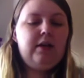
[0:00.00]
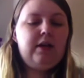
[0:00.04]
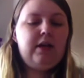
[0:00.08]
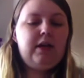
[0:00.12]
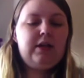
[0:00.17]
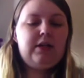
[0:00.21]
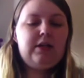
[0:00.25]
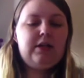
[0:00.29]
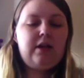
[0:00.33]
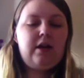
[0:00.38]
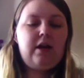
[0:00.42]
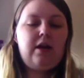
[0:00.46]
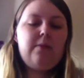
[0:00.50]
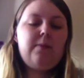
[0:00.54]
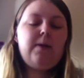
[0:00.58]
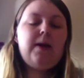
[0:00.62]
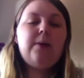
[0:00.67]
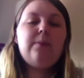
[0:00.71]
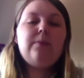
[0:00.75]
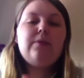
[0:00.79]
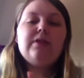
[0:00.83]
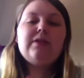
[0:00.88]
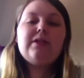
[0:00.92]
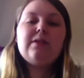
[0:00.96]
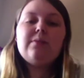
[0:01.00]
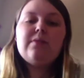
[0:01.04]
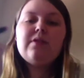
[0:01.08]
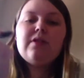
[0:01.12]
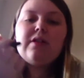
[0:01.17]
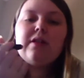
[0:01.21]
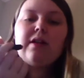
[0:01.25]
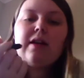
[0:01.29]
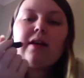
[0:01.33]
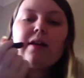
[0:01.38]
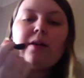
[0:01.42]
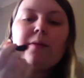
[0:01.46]
actually, I might put some
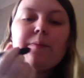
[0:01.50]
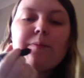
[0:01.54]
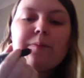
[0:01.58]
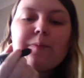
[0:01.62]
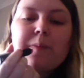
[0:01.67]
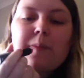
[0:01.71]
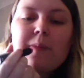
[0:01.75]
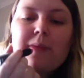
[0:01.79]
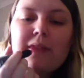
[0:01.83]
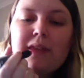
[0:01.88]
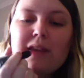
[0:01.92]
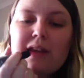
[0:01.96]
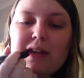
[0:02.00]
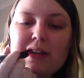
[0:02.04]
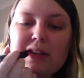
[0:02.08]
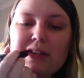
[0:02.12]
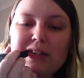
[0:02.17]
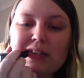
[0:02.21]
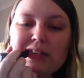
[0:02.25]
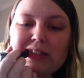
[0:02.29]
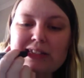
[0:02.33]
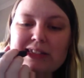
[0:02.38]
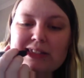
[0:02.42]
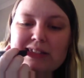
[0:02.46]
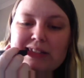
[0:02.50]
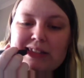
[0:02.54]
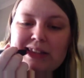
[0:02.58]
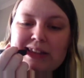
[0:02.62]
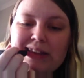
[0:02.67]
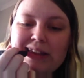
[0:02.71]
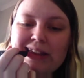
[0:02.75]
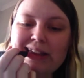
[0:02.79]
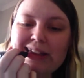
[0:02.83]
on now. It is